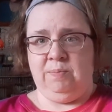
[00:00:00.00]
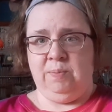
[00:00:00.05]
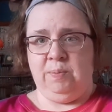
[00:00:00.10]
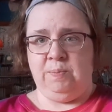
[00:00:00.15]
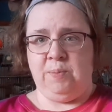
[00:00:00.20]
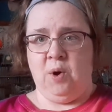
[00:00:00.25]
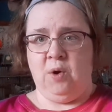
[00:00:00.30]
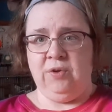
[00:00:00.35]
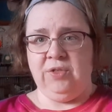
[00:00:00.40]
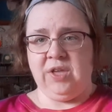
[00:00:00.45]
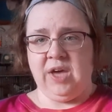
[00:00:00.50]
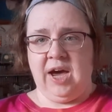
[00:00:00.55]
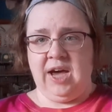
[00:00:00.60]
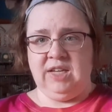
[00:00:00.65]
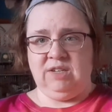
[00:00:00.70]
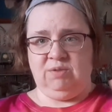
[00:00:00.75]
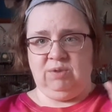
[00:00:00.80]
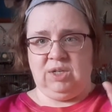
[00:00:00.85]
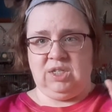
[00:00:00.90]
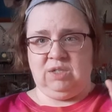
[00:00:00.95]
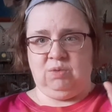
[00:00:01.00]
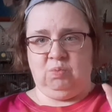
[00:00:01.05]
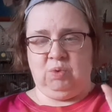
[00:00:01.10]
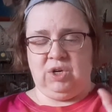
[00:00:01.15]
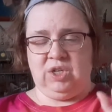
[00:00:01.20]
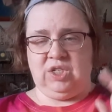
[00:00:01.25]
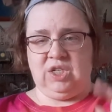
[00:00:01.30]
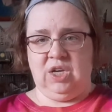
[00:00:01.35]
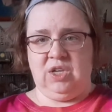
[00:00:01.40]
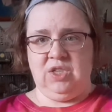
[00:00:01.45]
both guys were
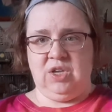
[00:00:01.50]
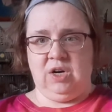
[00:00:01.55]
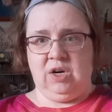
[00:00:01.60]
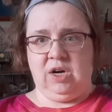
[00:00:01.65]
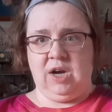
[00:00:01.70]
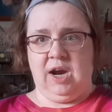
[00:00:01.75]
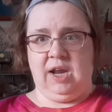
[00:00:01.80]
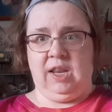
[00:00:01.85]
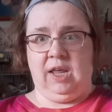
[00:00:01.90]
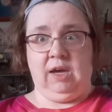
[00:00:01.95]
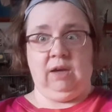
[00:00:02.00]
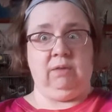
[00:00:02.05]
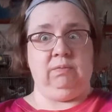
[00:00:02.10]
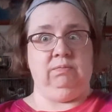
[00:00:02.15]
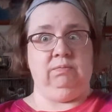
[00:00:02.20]
sitting there and kind of like,